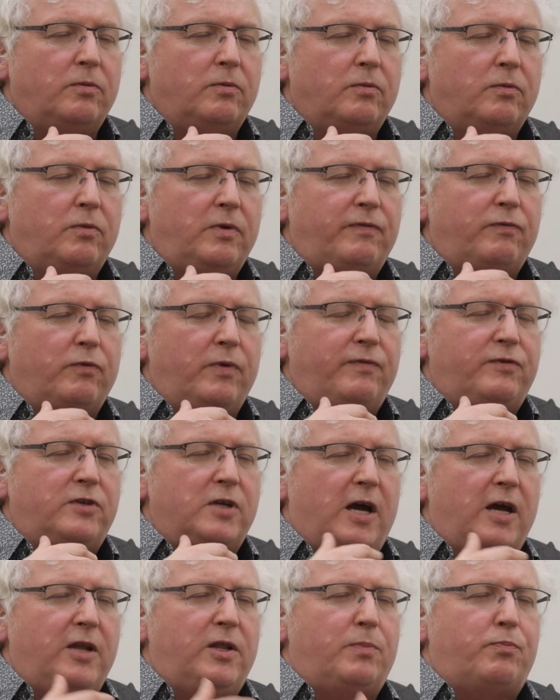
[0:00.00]
we've, we've
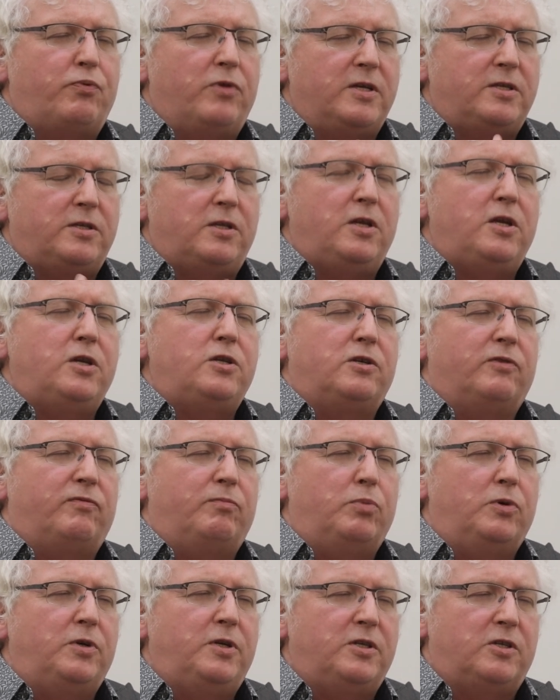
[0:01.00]
tied the prestige of
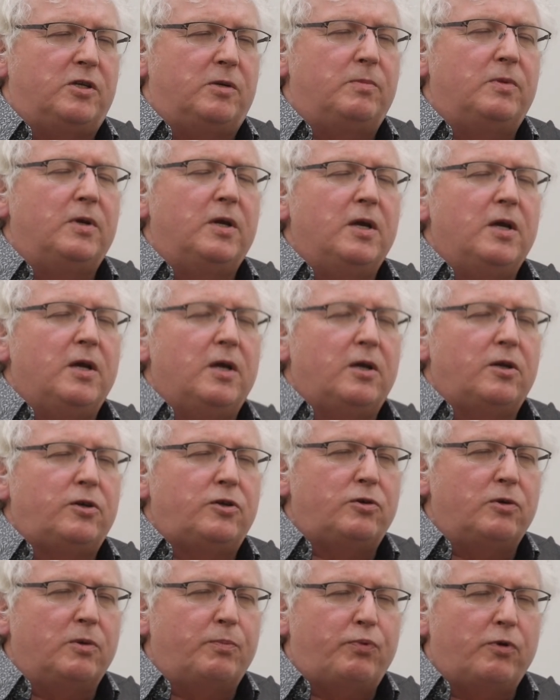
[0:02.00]
Buddhism
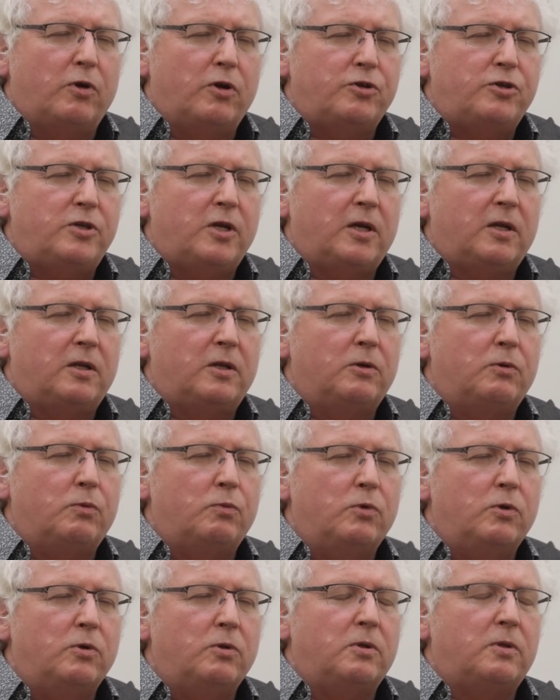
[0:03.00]
to a project that
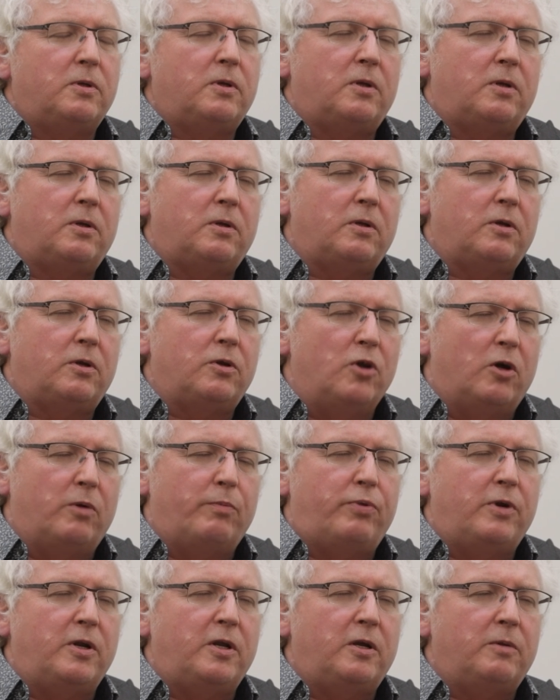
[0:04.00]
will not
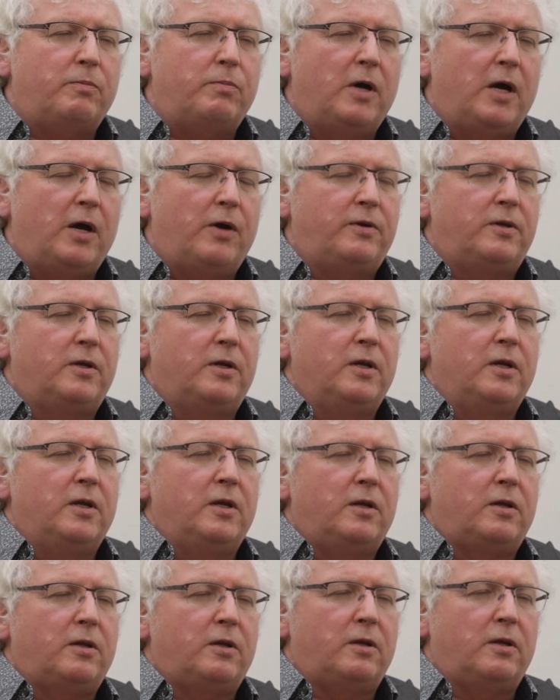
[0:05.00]
bring about
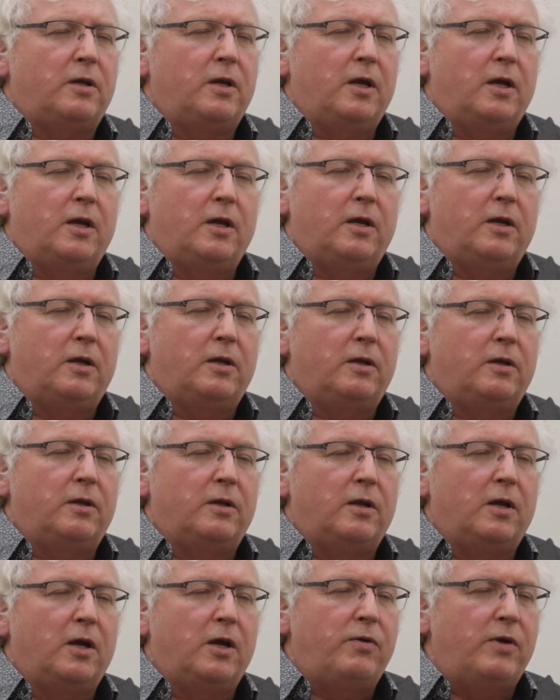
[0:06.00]
uh,
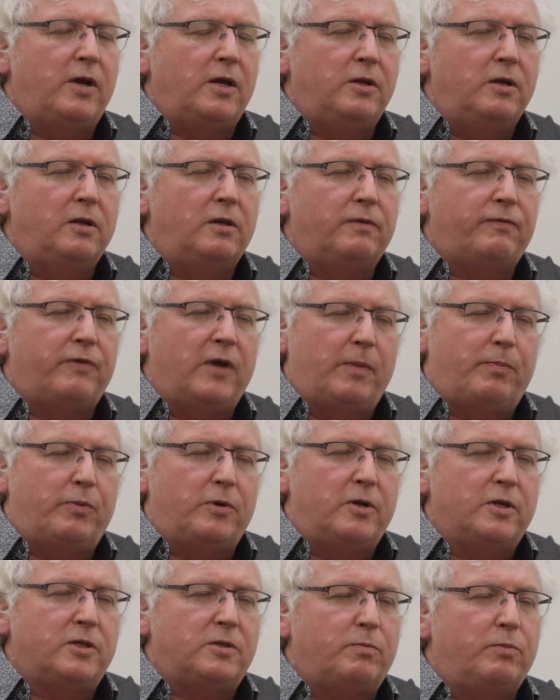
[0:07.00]
a great deal of
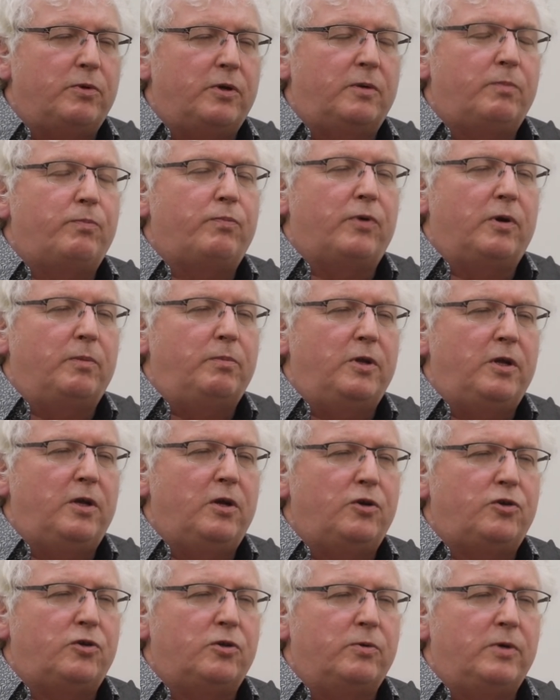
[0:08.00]
happiness, but probably
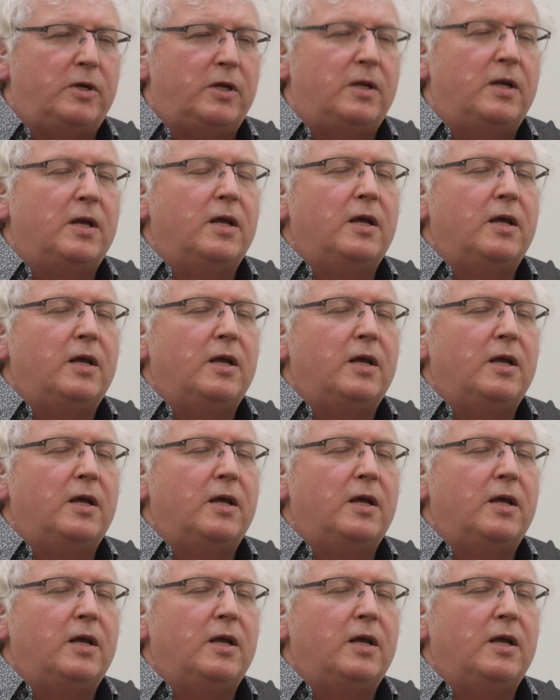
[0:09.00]
issue in